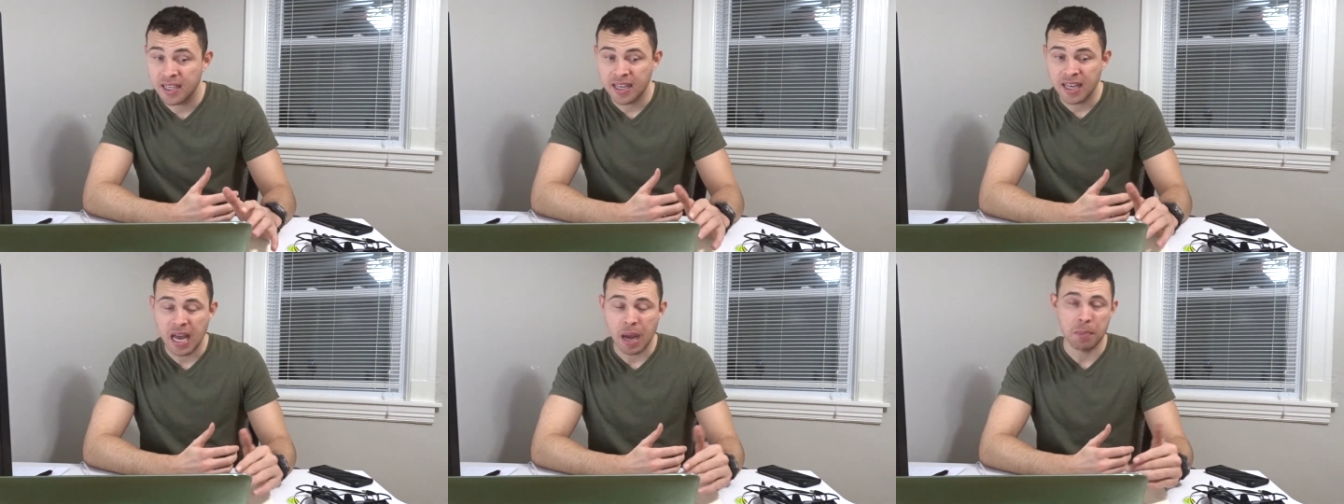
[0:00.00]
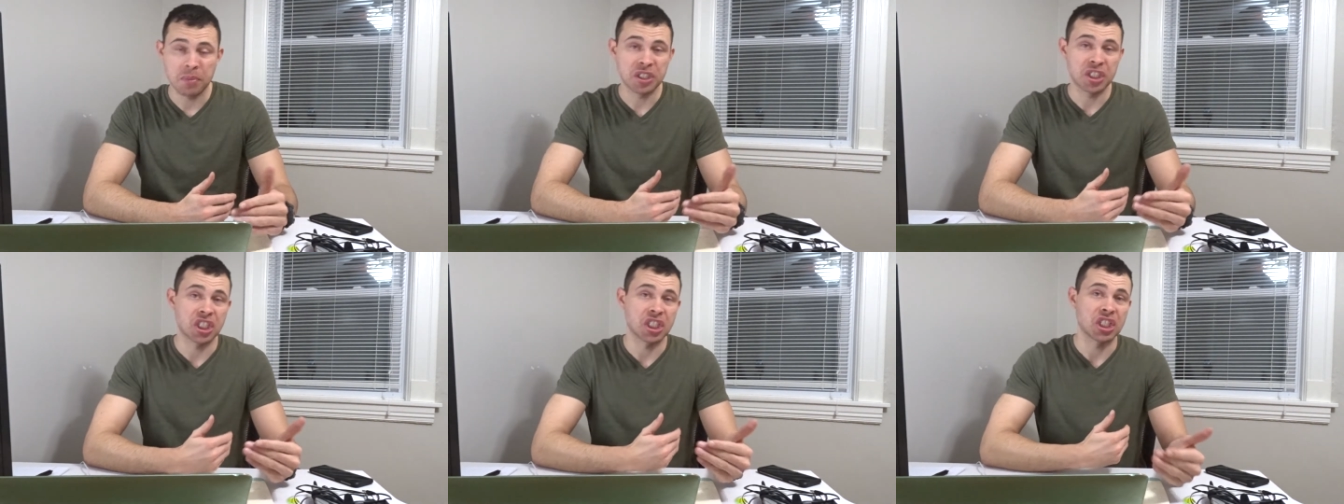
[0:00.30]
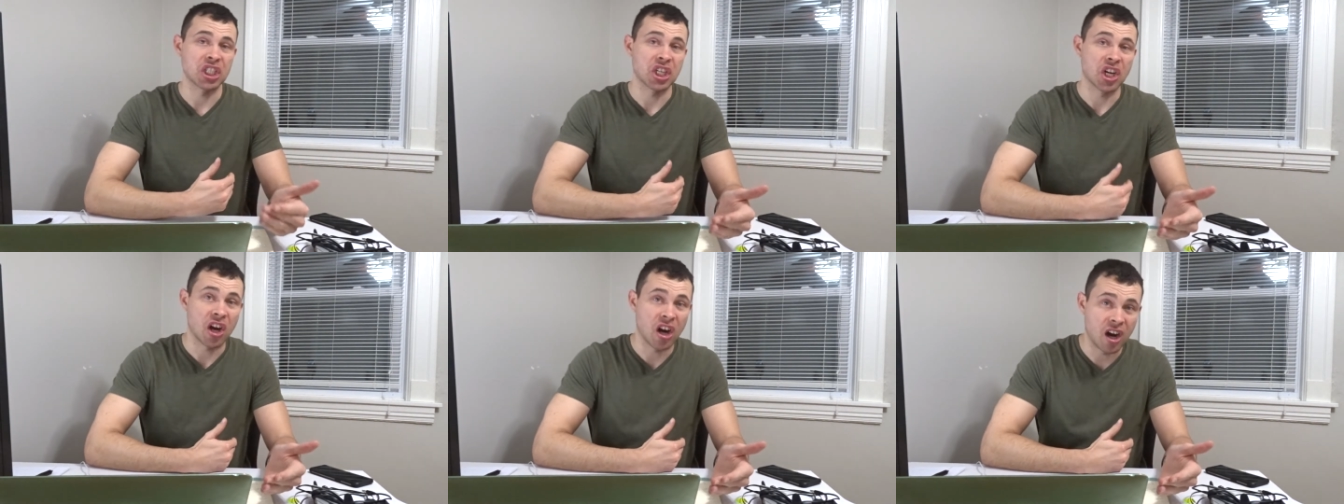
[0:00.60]
How much
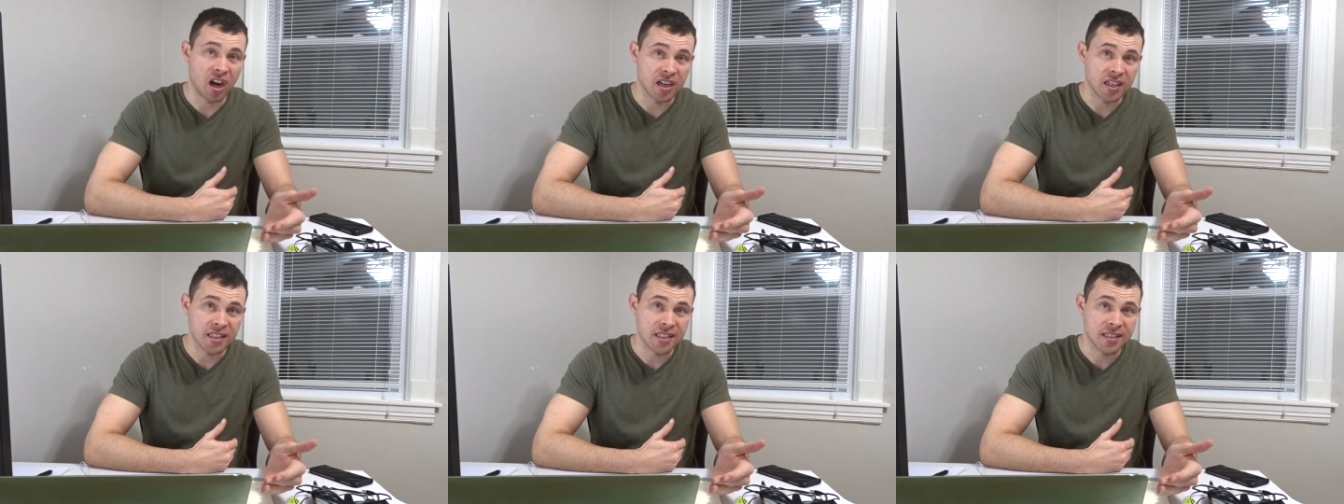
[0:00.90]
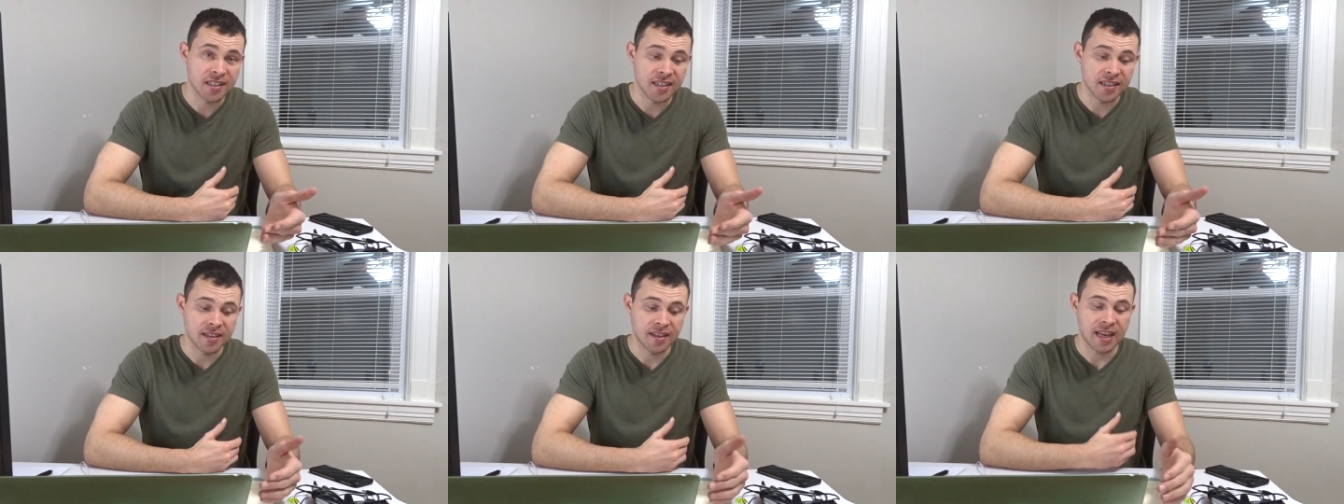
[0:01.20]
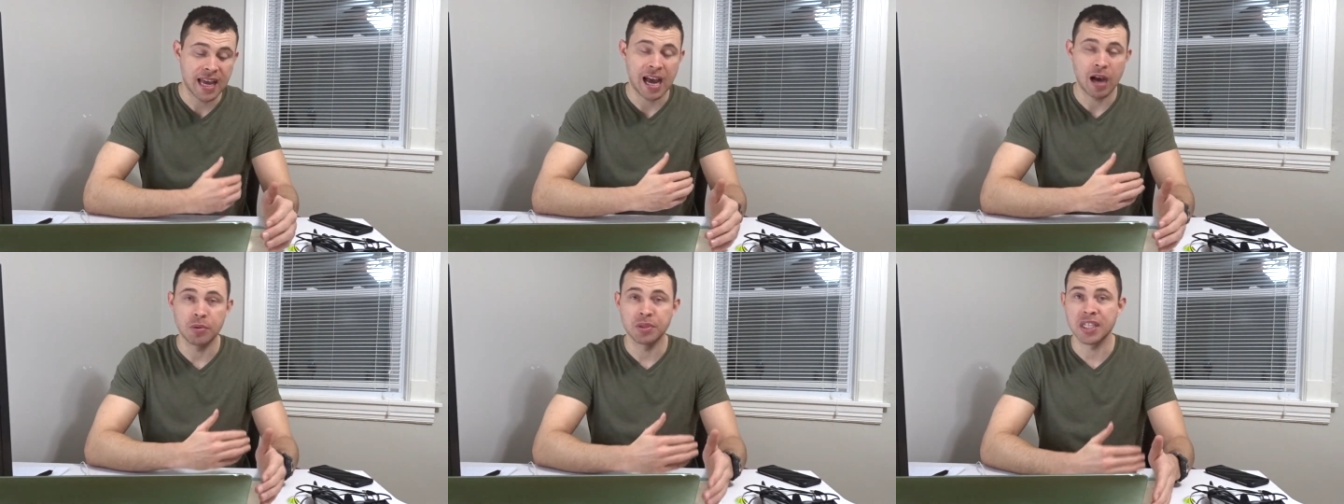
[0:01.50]
does it cost?
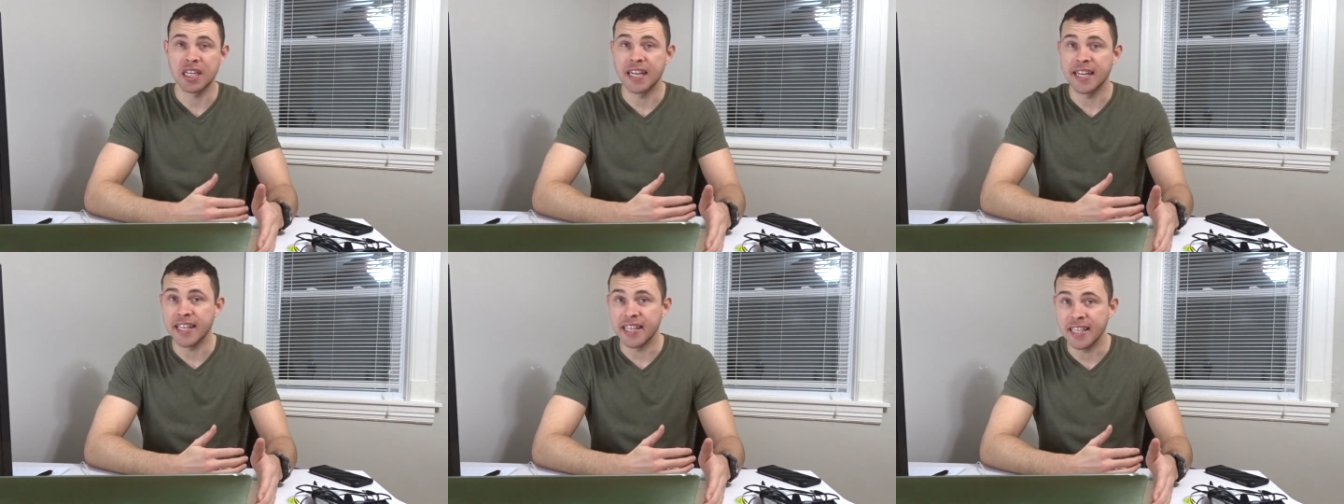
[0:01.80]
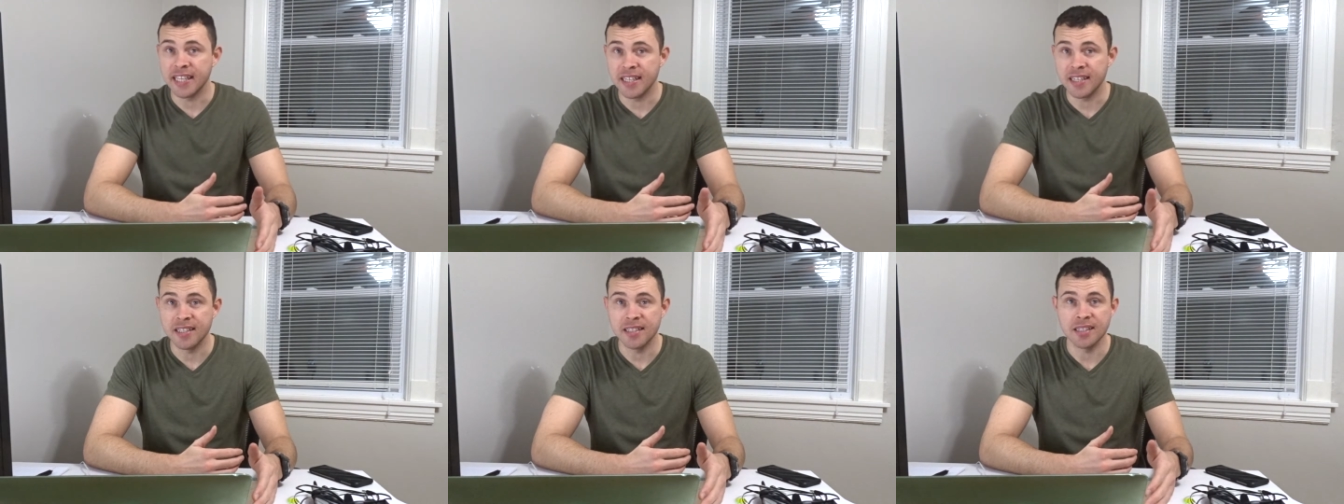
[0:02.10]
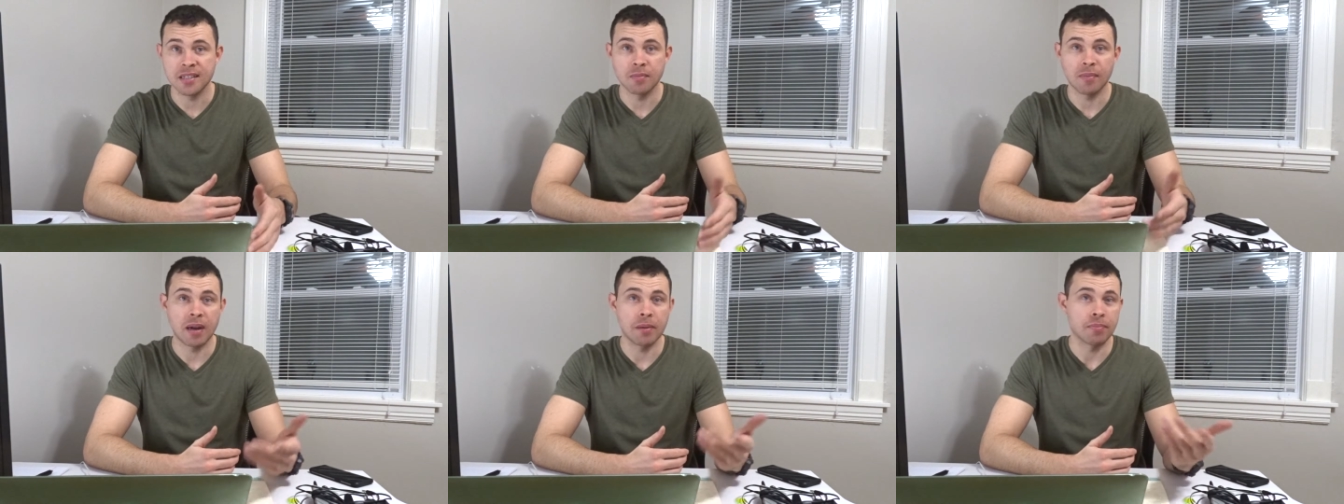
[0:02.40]
How it's gonna eat
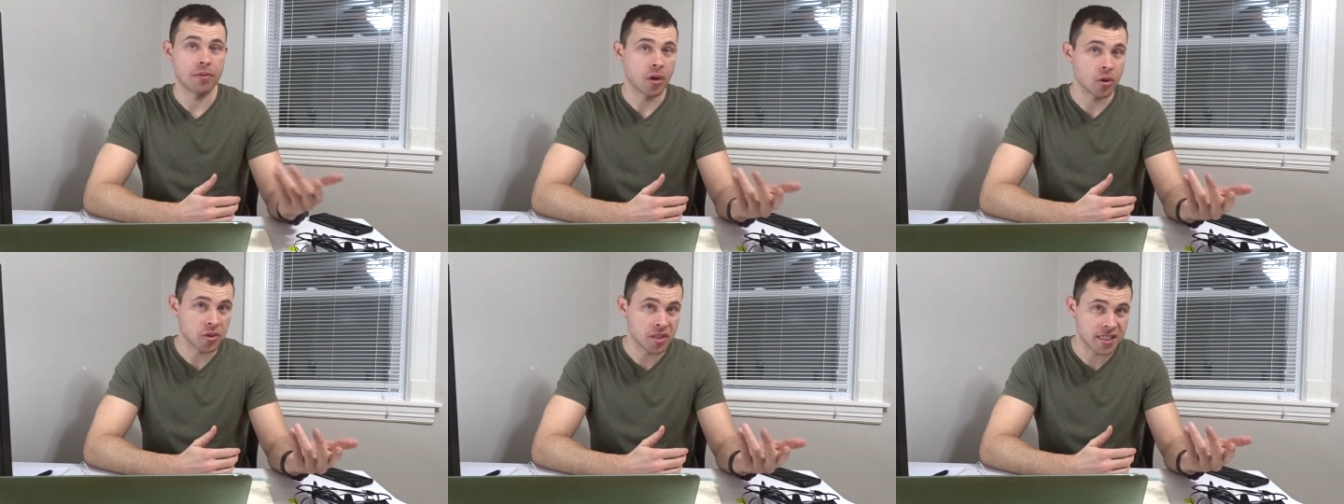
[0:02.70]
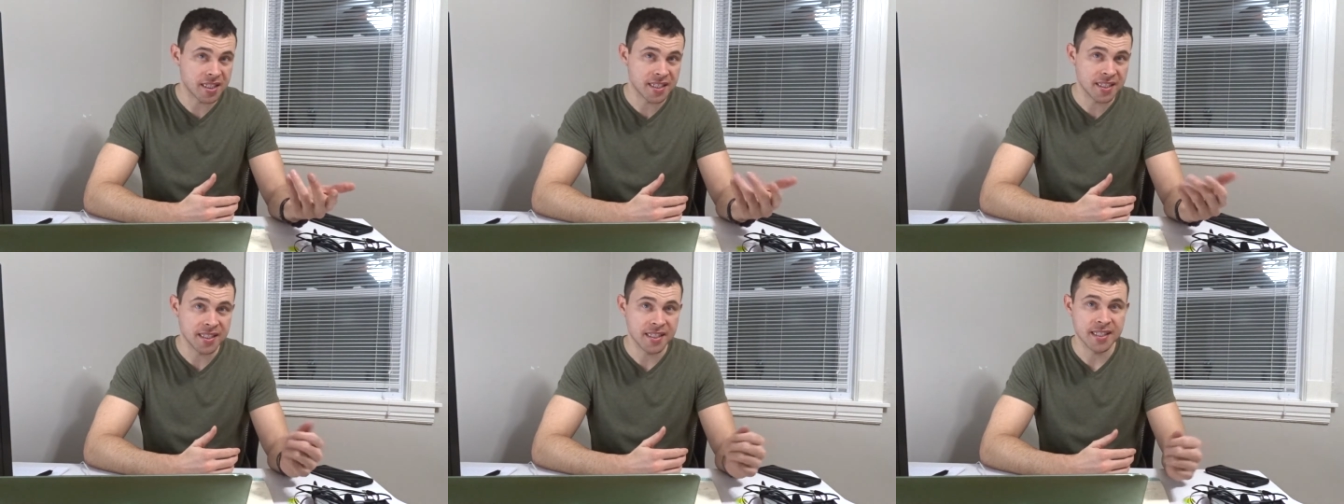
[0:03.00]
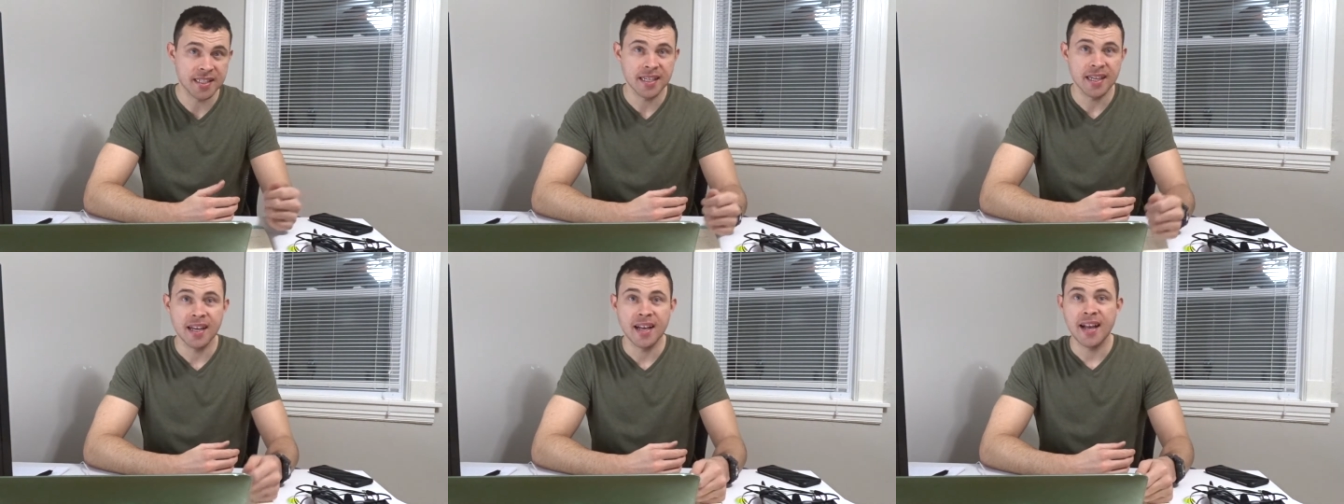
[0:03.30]
into my
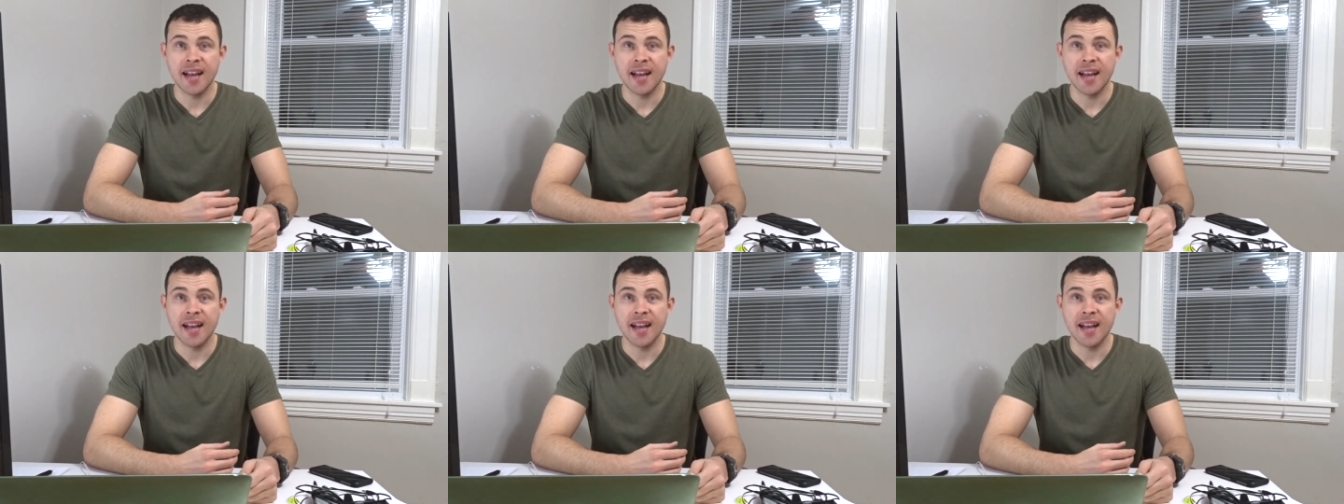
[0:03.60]
proceeds?